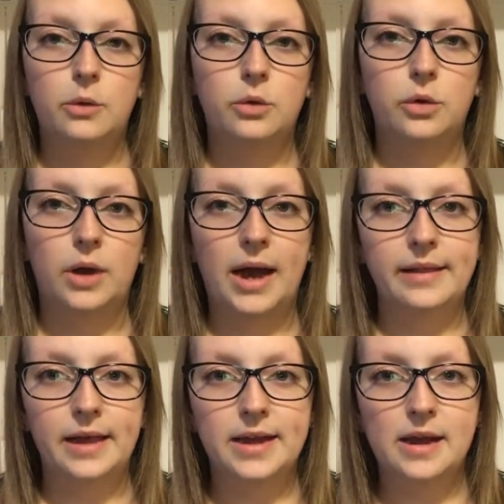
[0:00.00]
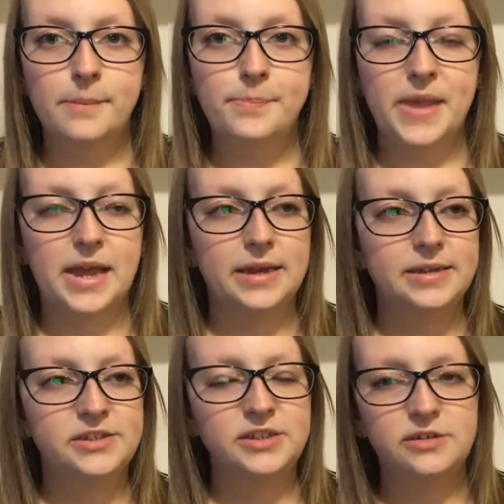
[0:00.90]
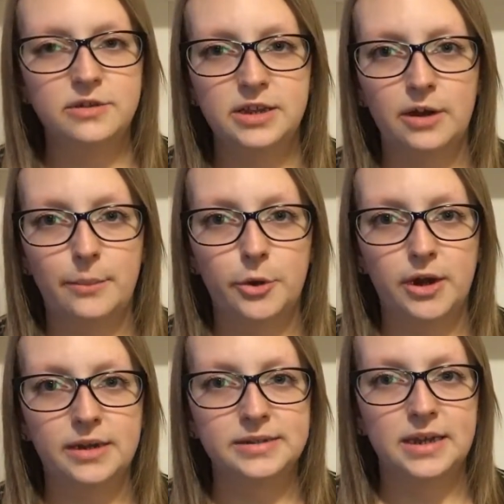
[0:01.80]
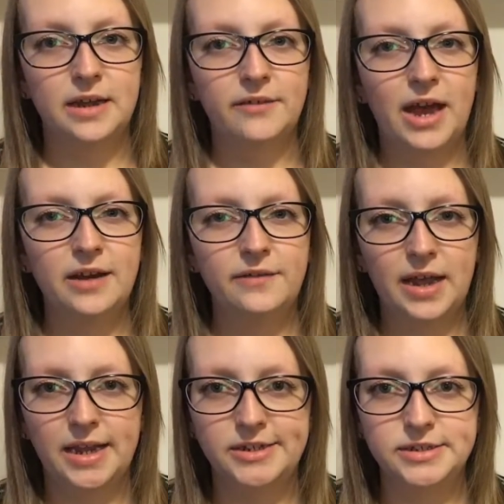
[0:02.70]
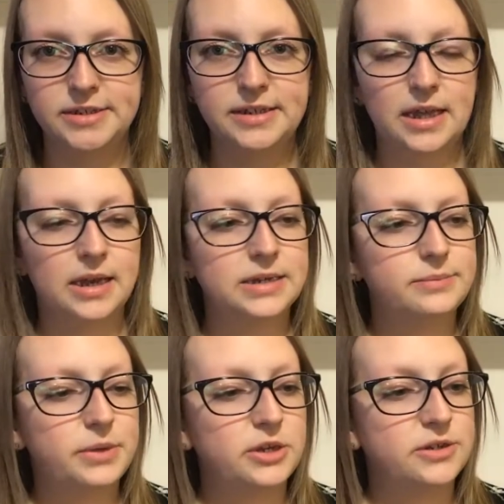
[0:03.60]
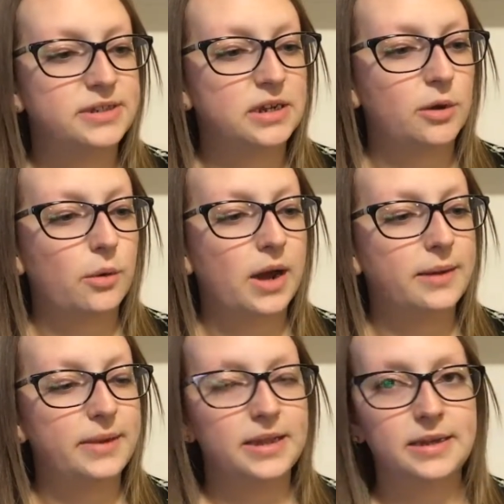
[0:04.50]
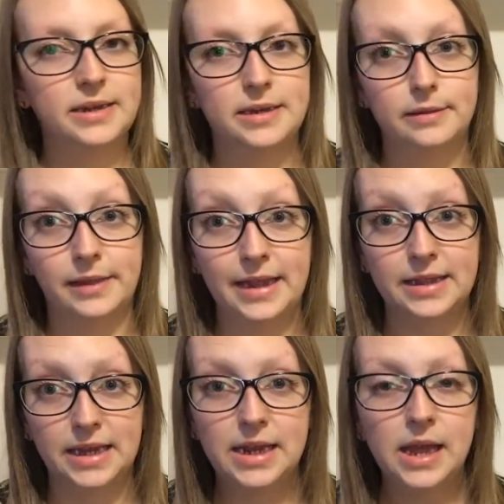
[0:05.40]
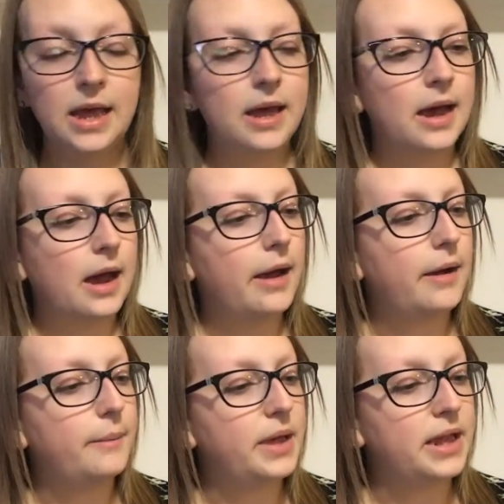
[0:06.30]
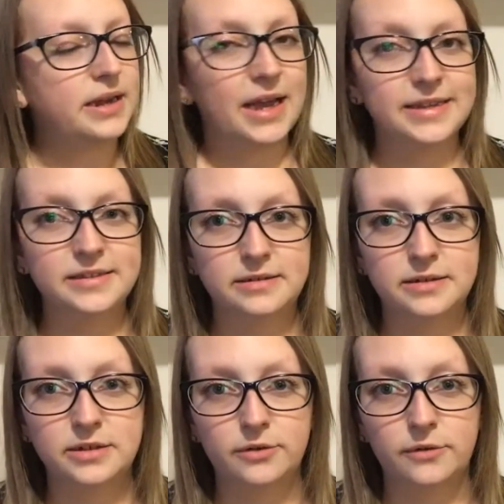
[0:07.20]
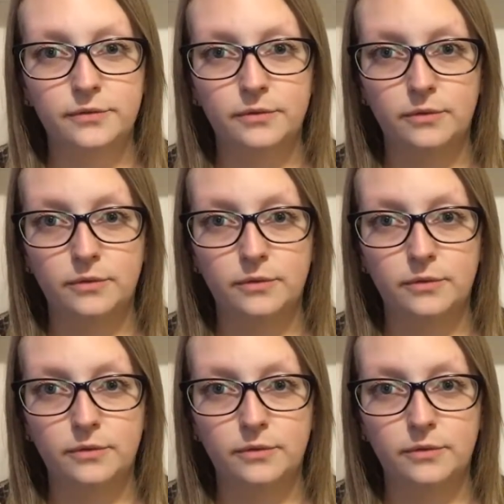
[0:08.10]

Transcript: or eyeliner and it's just a really great product and I've had it for ages and been using it quite a bit lately um, and it hasn't sort of